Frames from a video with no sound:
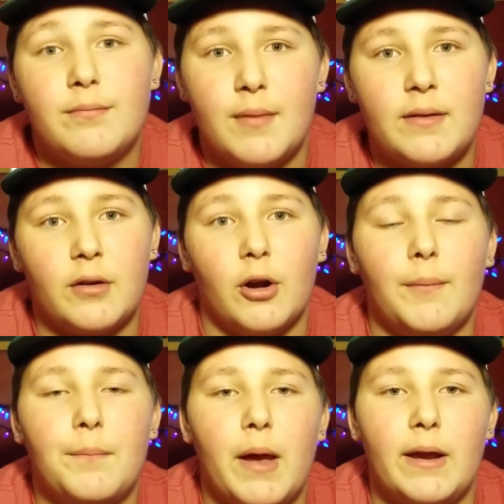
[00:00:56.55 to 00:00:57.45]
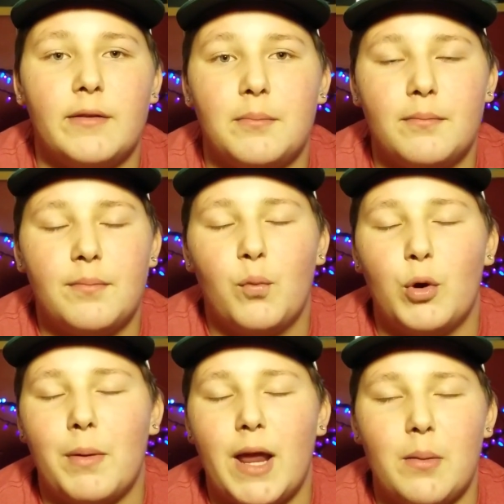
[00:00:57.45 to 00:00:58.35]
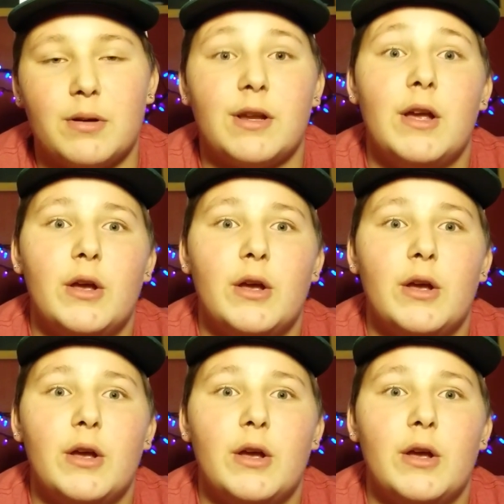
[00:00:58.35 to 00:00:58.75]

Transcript: It's a girl, and it's one of my neighbors.